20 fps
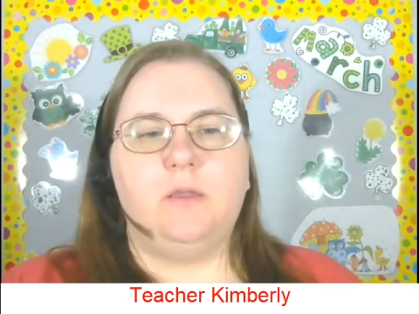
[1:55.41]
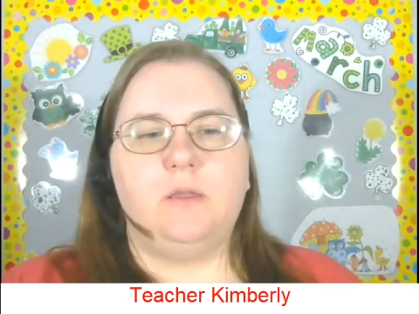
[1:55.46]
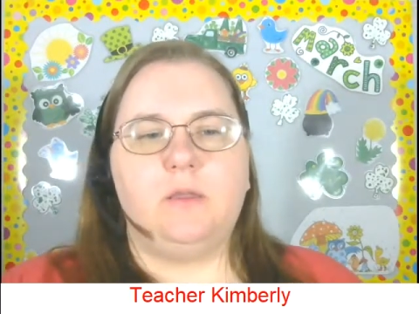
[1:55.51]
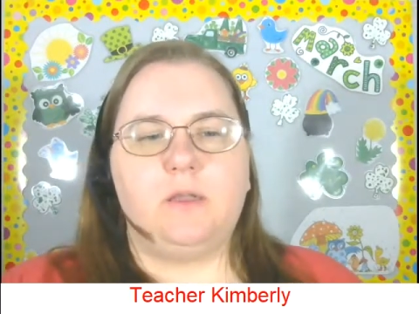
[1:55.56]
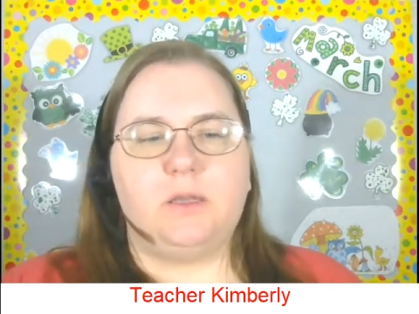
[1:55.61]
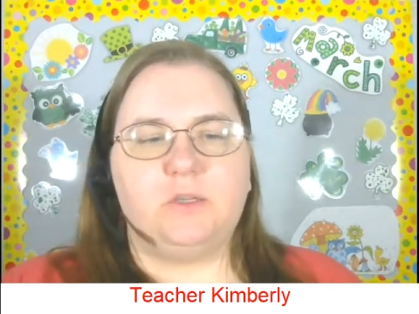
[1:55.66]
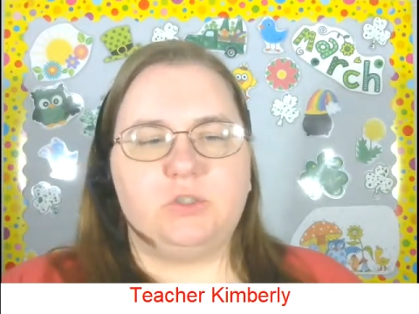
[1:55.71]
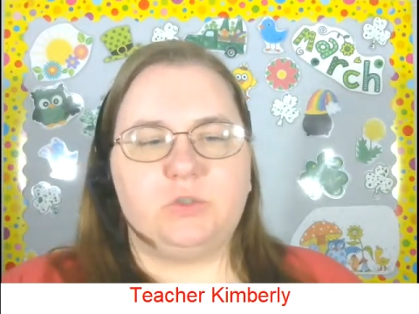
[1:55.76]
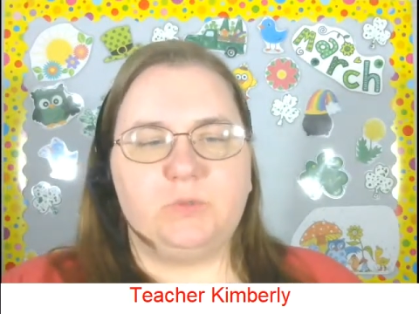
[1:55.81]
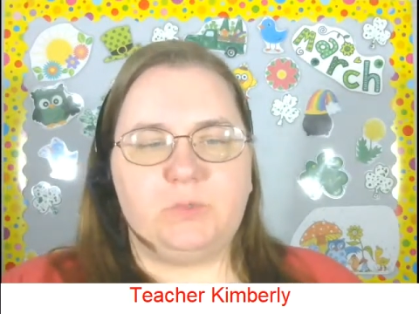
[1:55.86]

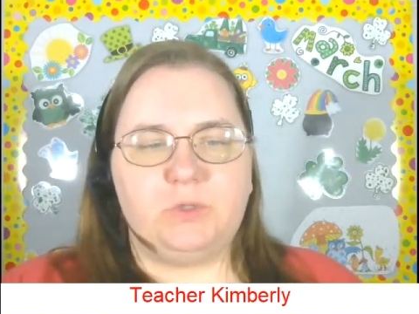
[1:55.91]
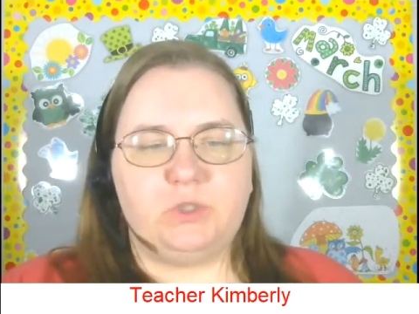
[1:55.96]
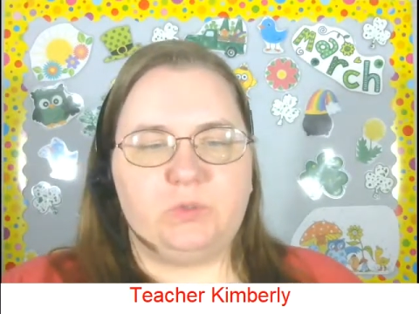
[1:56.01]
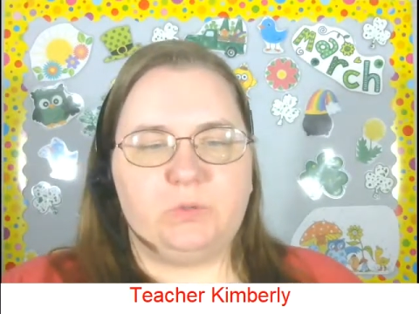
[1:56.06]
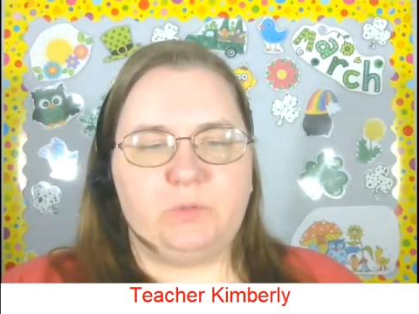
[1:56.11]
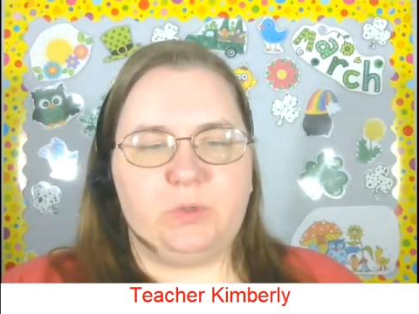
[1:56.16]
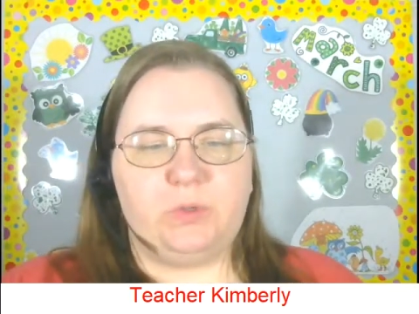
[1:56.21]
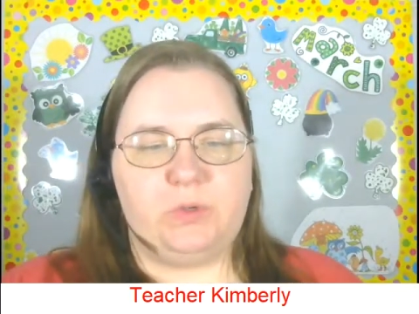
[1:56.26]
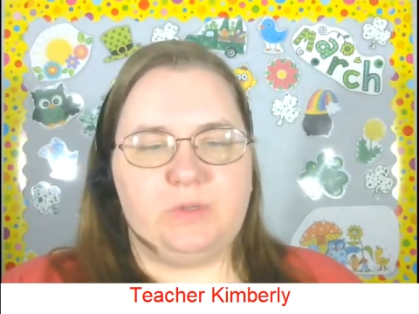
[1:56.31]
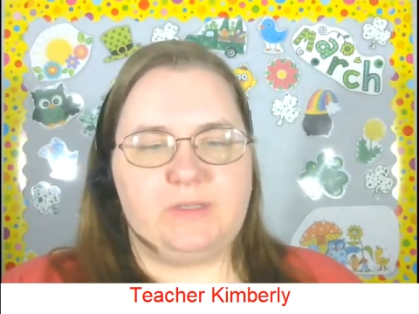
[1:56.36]
Contribution
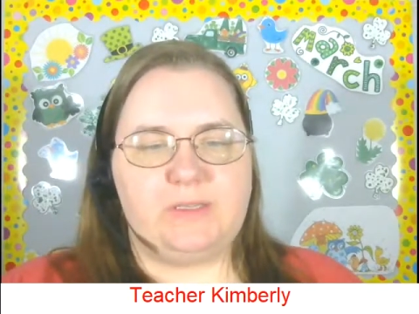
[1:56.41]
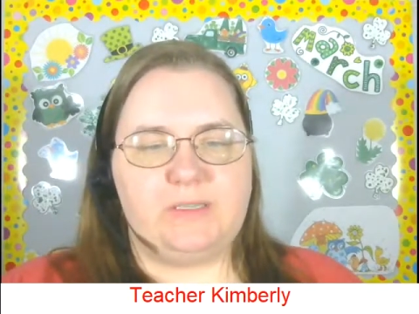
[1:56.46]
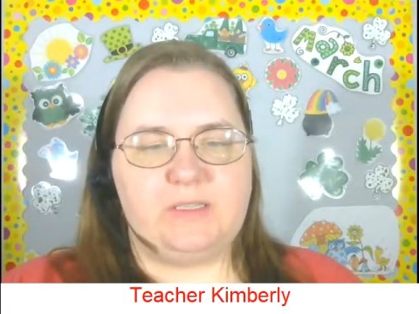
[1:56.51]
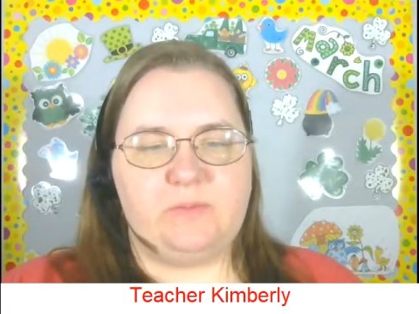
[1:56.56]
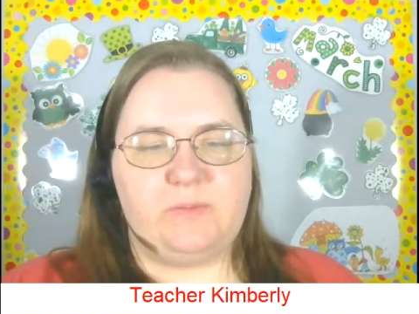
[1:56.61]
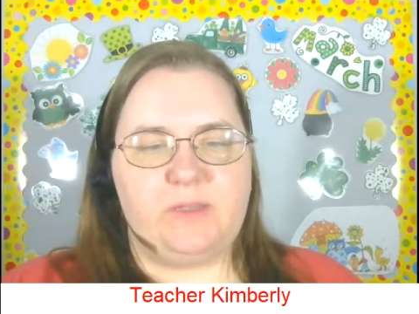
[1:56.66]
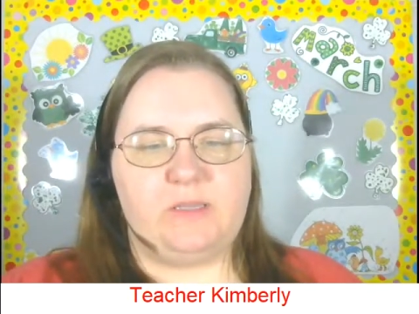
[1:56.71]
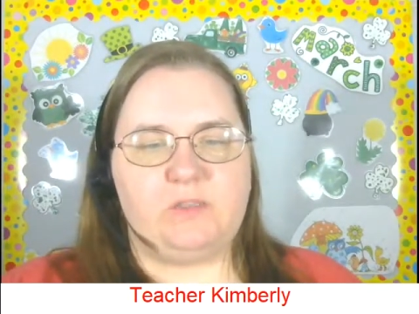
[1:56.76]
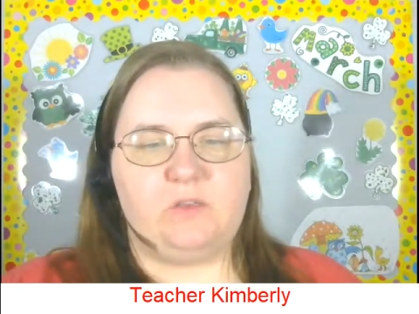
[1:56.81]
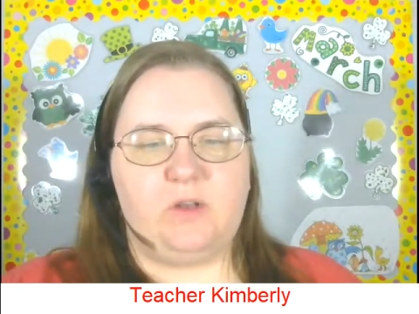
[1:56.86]
bonus is
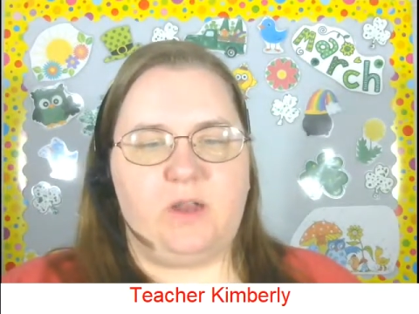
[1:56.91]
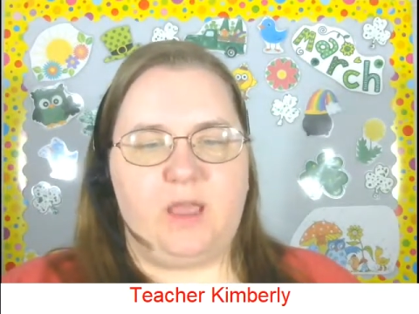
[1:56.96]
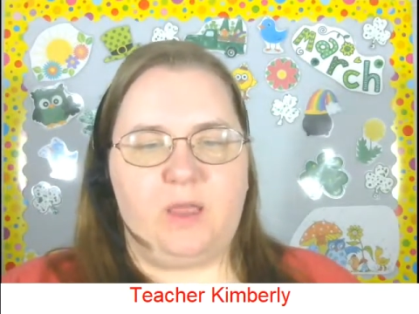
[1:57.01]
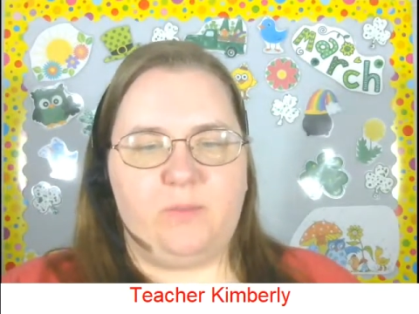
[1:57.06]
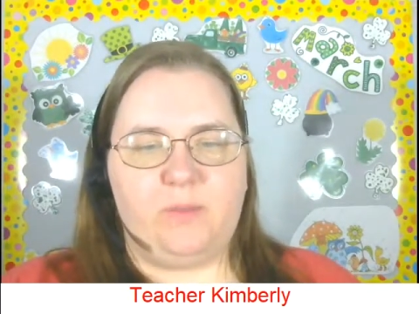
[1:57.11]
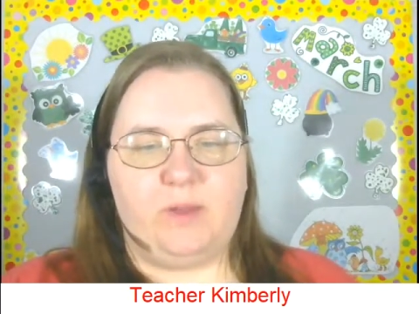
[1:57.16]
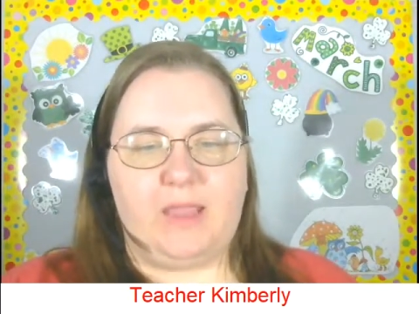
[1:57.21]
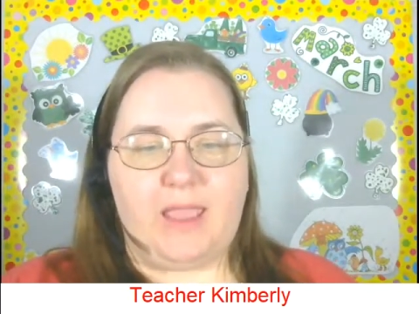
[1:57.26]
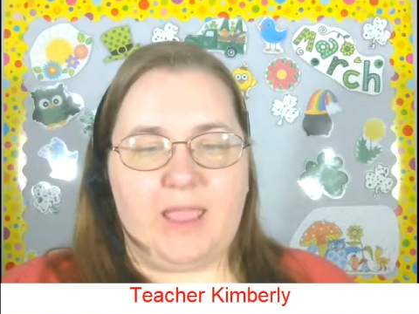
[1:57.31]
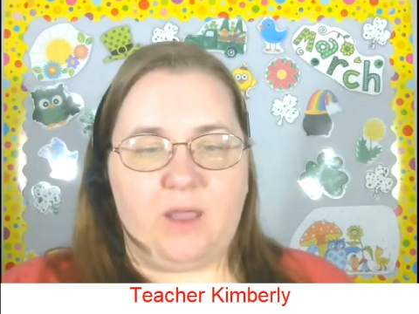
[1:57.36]
based on how
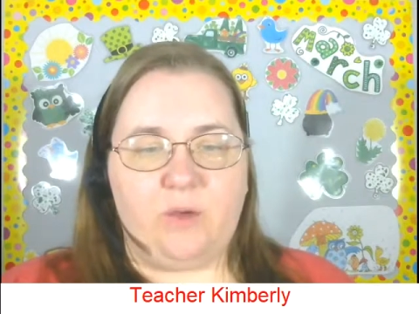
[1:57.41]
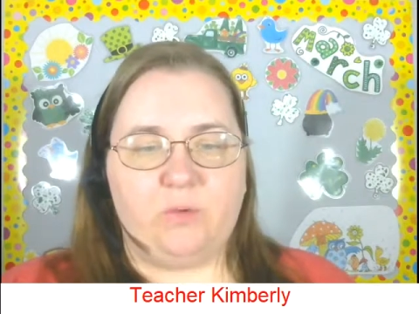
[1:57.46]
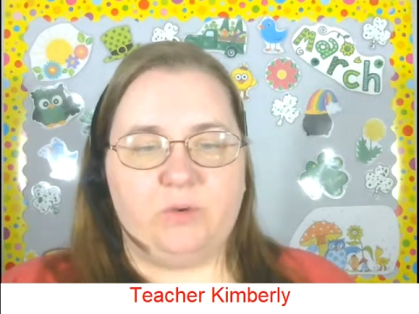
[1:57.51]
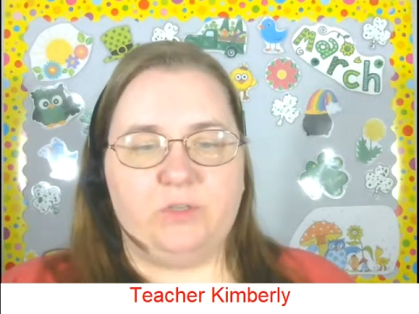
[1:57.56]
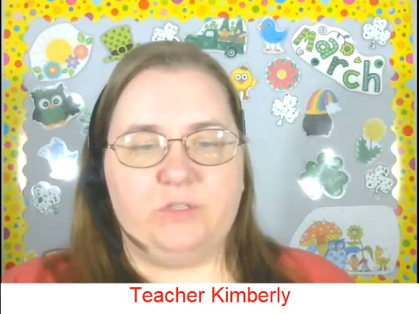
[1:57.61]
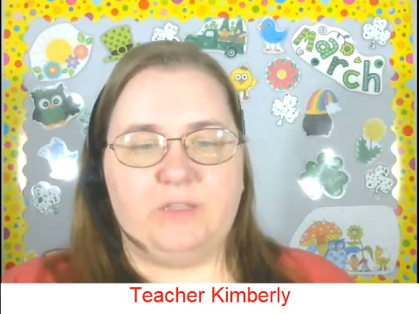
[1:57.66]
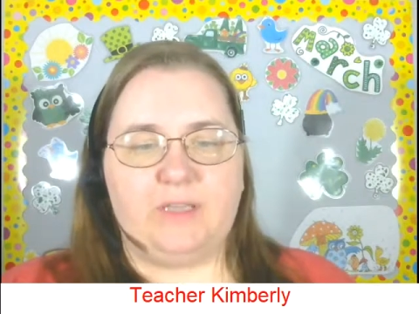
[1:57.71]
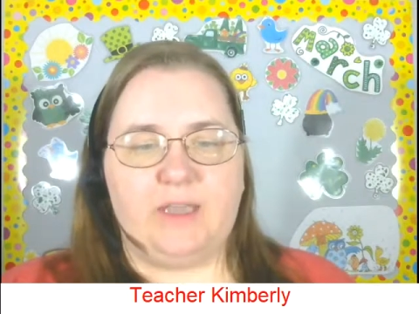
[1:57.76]
many hours